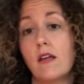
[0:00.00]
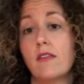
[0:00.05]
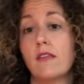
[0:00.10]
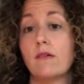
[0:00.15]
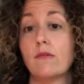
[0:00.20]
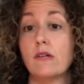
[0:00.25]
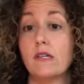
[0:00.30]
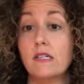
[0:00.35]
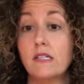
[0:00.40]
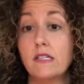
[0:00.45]

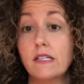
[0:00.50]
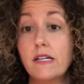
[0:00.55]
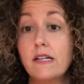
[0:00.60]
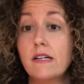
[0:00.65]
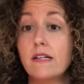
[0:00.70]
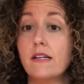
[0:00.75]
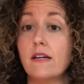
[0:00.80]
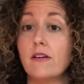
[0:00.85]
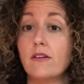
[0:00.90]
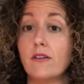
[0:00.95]
that we're
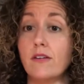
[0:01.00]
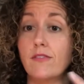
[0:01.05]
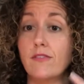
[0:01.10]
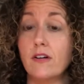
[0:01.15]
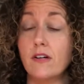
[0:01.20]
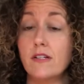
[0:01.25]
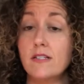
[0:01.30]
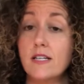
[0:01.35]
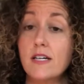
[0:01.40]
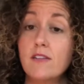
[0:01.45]
clearing not only for
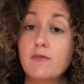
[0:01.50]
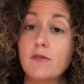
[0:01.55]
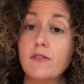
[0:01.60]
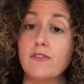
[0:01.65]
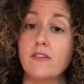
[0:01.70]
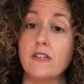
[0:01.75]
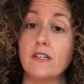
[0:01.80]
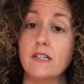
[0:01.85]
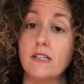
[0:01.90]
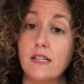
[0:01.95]
ourselves but
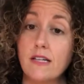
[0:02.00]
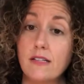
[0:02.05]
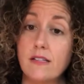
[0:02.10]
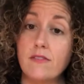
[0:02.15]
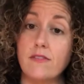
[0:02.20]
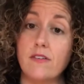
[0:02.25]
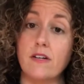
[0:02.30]
for the collective